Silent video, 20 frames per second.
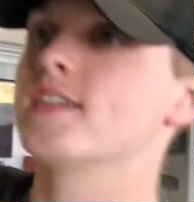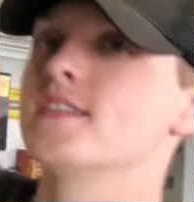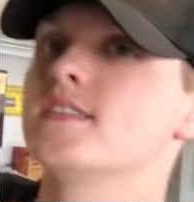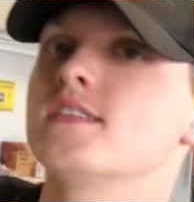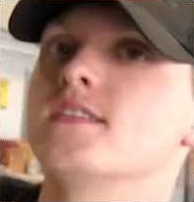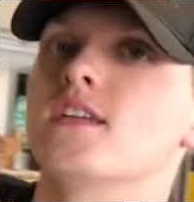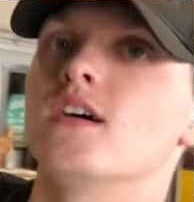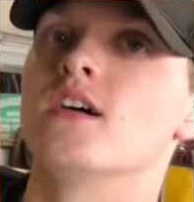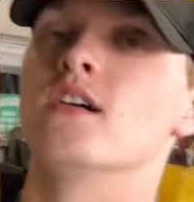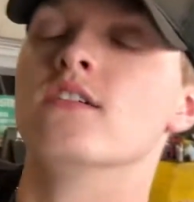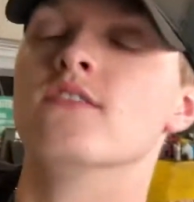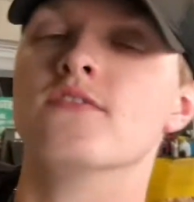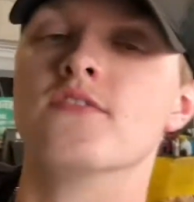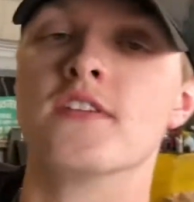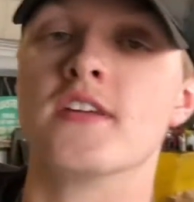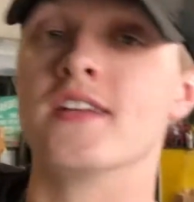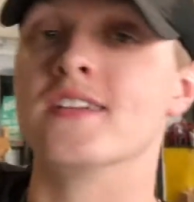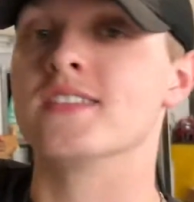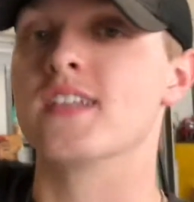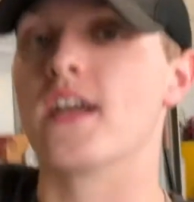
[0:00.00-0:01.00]
of the
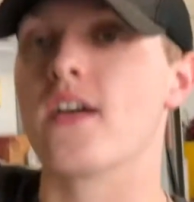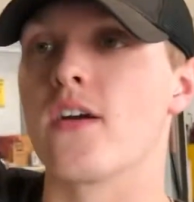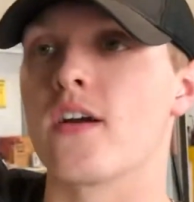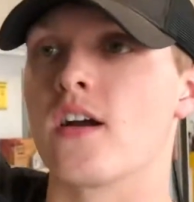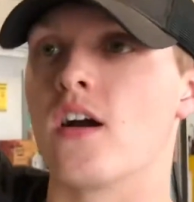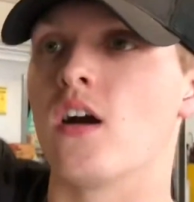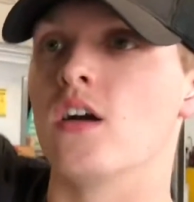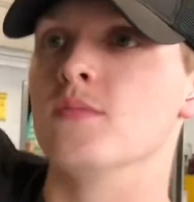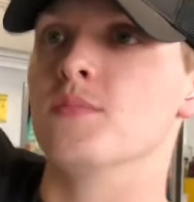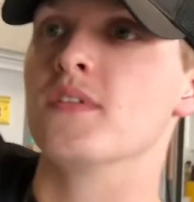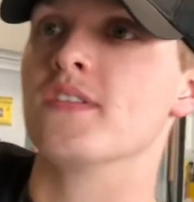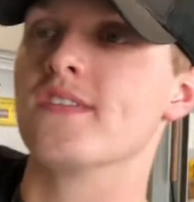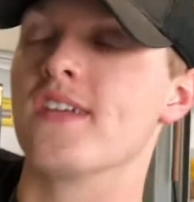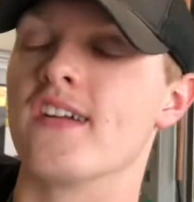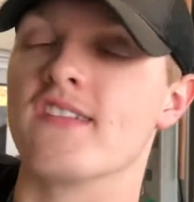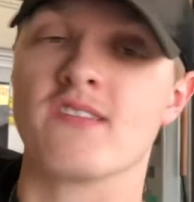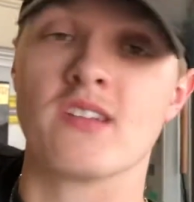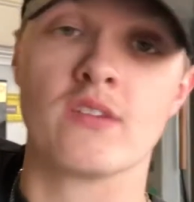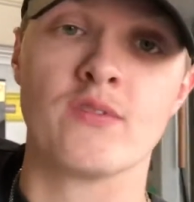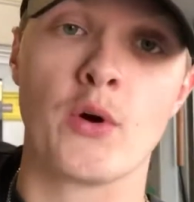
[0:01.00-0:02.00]
entire car
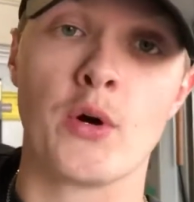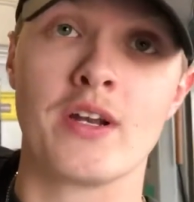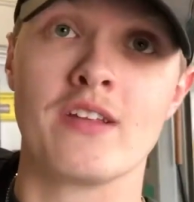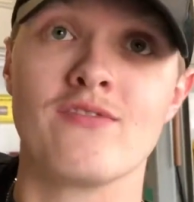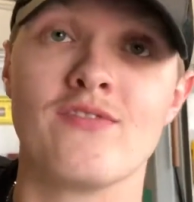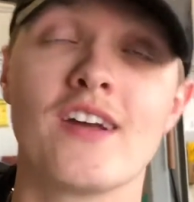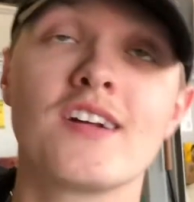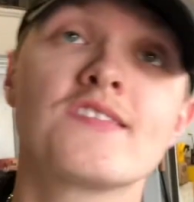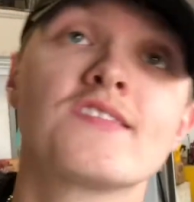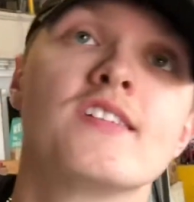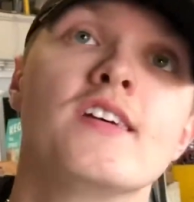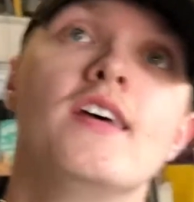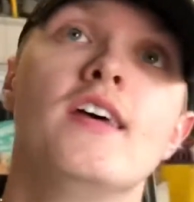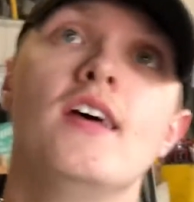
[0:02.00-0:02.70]
besides what I've already fixed.